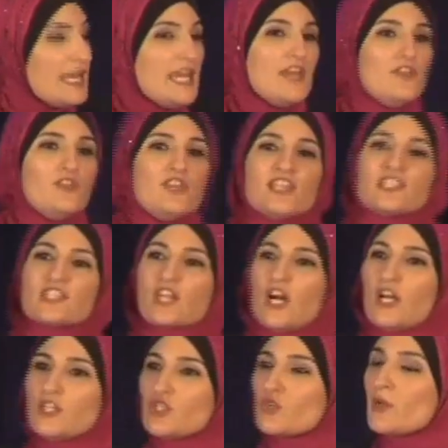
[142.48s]
In this
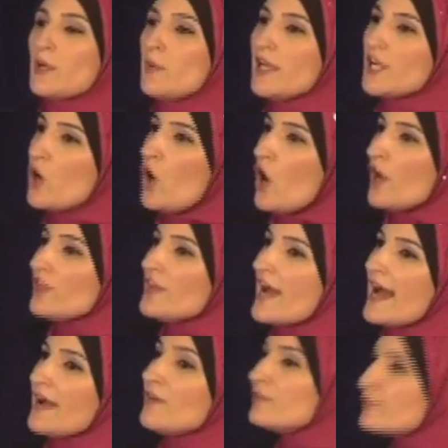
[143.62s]
country, we call
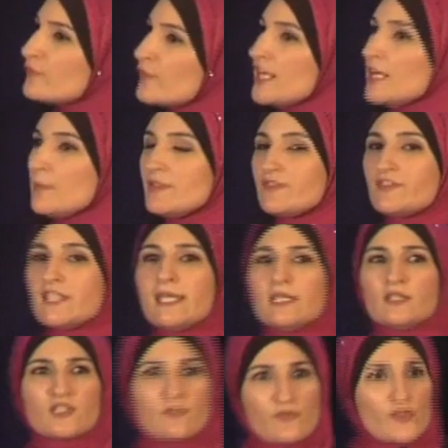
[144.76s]
that freedom of
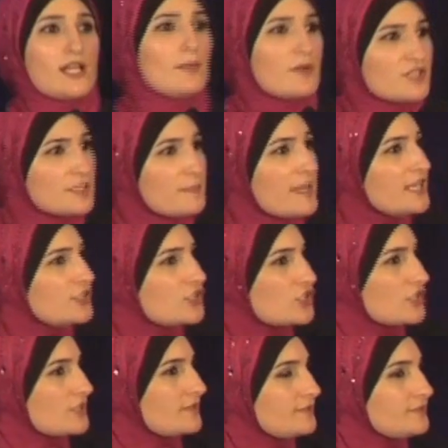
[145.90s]

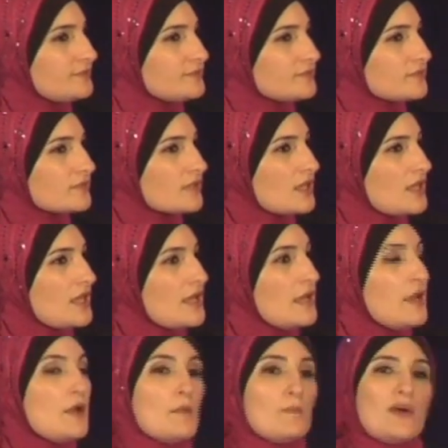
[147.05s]
speech.
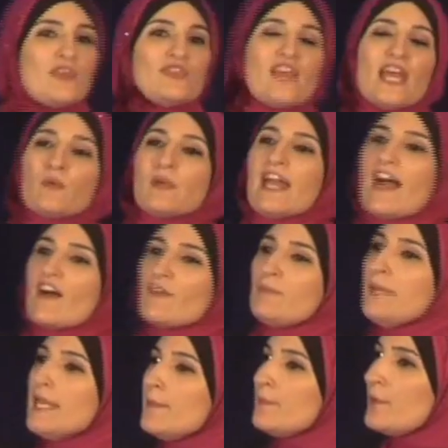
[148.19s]
But then we have
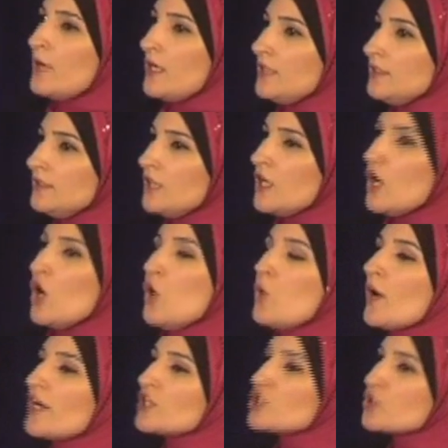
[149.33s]
people who
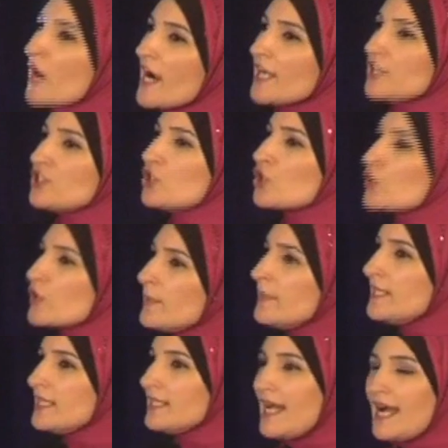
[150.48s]
are trying to
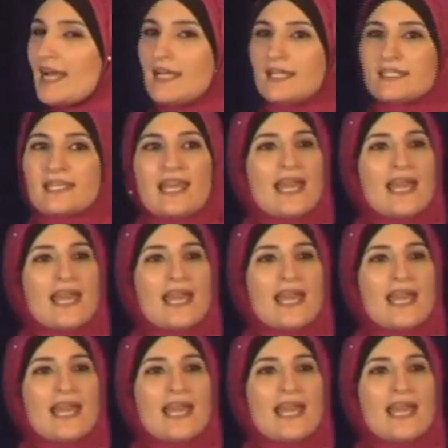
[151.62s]
criminalize